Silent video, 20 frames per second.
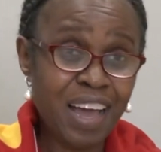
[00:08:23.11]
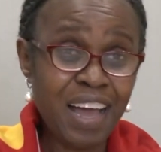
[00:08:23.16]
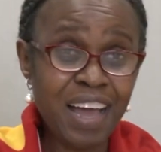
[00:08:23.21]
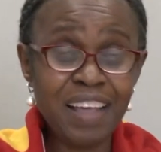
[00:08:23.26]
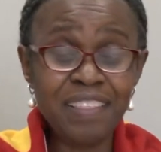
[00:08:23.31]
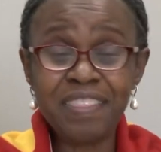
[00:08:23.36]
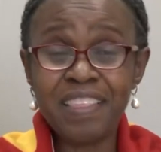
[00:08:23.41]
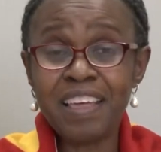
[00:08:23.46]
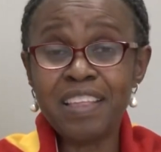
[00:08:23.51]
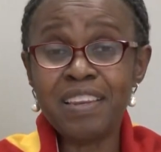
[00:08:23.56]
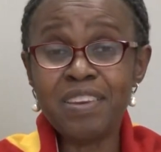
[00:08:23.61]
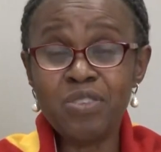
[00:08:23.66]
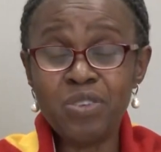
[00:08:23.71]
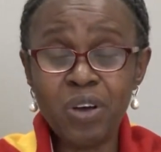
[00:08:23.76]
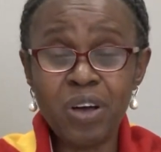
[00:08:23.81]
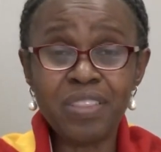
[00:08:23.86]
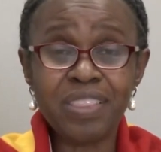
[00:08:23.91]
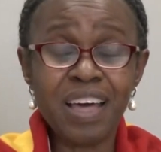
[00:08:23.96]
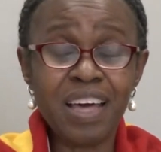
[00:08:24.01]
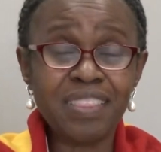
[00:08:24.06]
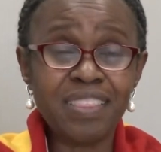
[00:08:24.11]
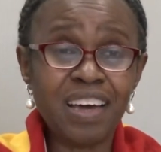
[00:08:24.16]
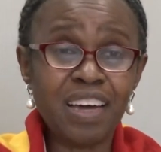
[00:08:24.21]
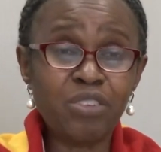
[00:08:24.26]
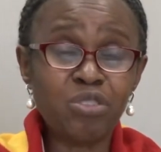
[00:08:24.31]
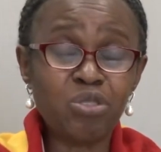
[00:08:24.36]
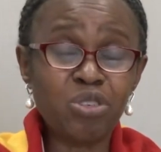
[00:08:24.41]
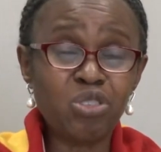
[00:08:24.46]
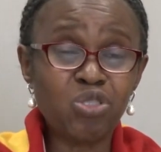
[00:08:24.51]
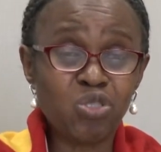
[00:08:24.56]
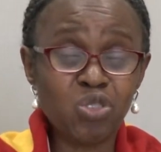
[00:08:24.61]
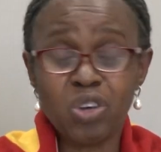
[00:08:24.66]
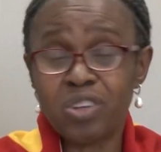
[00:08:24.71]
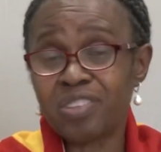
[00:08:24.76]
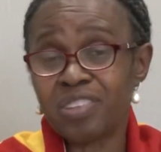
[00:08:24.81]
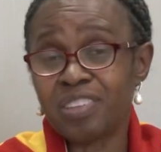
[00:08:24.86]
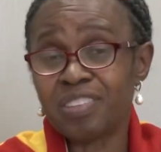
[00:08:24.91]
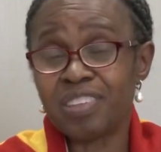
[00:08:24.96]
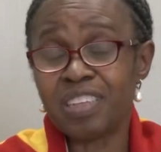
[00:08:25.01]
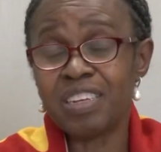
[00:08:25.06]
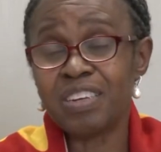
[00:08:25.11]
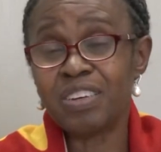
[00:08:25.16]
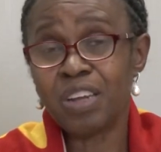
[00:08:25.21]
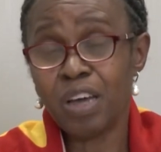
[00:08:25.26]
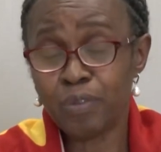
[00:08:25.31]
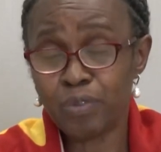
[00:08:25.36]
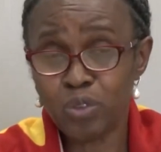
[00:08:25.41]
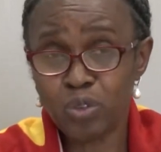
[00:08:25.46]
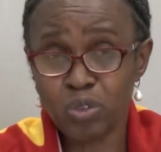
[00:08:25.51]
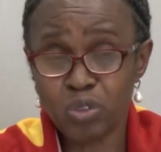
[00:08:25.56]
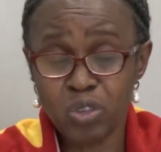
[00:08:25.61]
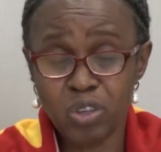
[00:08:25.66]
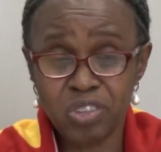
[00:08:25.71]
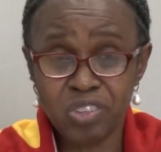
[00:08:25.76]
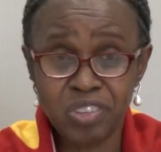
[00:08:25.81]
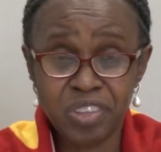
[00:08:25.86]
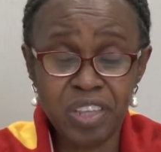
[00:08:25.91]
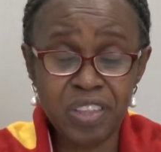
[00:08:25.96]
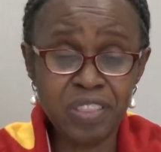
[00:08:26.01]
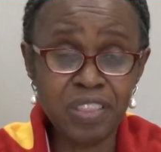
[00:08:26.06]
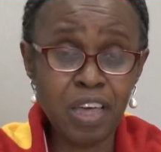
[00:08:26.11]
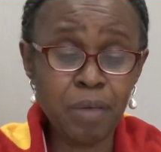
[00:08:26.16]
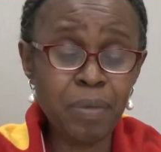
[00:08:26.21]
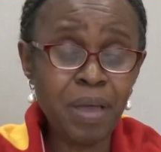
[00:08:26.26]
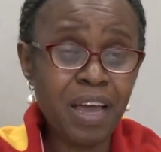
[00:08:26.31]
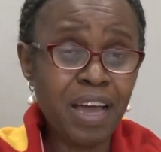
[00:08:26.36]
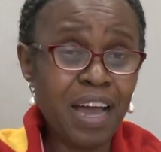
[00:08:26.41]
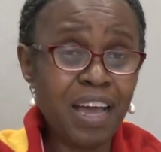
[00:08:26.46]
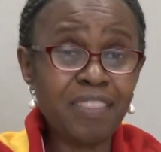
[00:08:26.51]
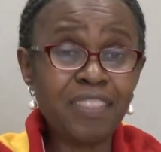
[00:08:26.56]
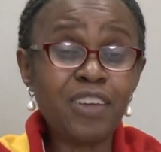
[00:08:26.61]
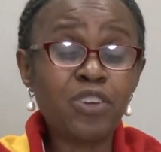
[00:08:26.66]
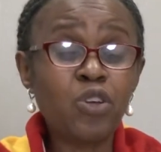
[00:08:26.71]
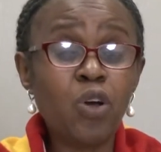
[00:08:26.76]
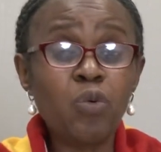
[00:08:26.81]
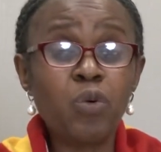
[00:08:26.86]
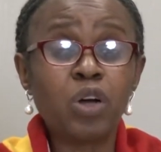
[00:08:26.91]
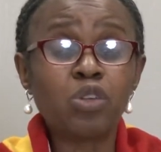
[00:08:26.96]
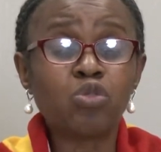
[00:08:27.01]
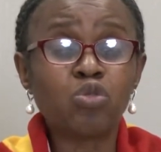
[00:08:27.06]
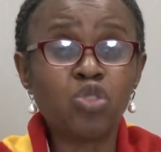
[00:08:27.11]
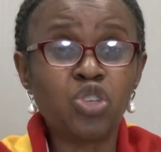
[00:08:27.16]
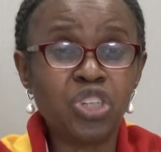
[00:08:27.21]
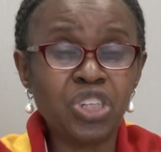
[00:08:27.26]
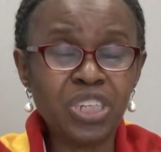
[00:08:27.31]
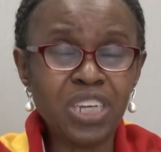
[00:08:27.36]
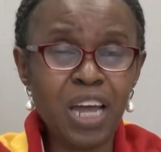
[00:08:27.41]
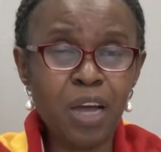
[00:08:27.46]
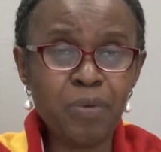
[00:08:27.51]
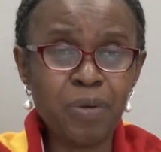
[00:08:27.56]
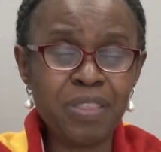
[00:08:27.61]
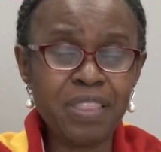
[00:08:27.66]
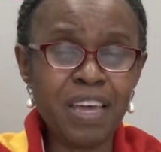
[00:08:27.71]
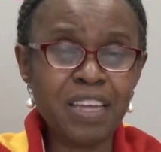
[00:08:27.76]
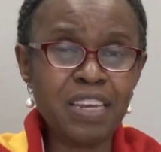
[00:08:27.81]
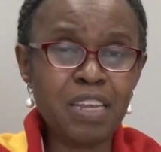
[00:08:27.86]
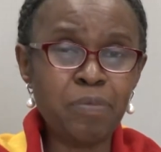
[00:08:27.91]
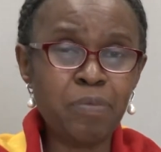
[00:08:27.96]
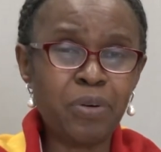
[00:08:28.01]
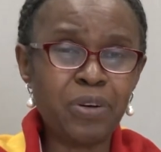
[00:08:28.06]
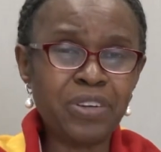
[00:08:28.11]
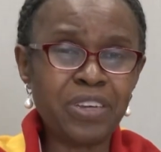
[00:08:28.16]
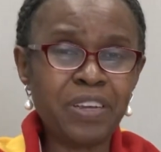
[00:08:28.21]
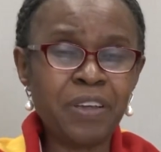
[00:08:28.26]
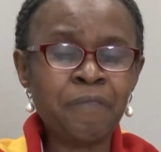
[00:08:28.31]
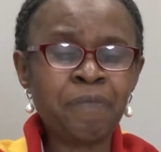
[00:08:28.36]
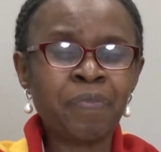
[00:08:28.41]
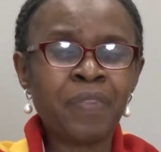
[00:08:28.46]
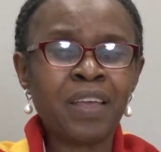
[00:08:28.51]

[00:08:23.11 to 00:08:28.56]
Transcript: and they know that that resource is enough to sustain them and they don't want to share with anybody.